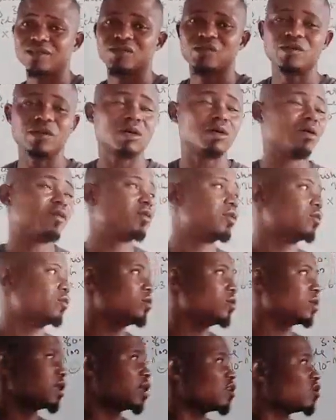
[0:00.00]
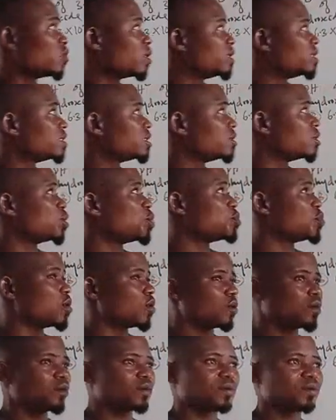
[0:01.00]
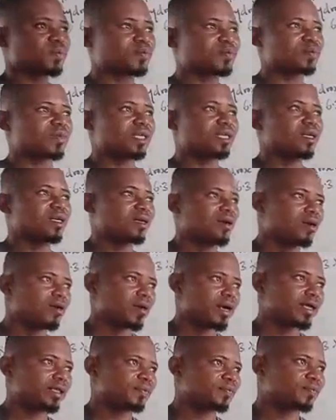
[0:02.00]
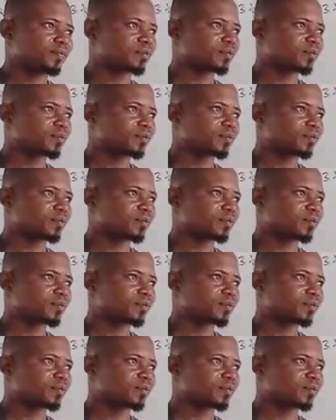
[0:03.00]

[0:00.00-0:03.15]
Today hopefully we'll look at 20 or more. Alright,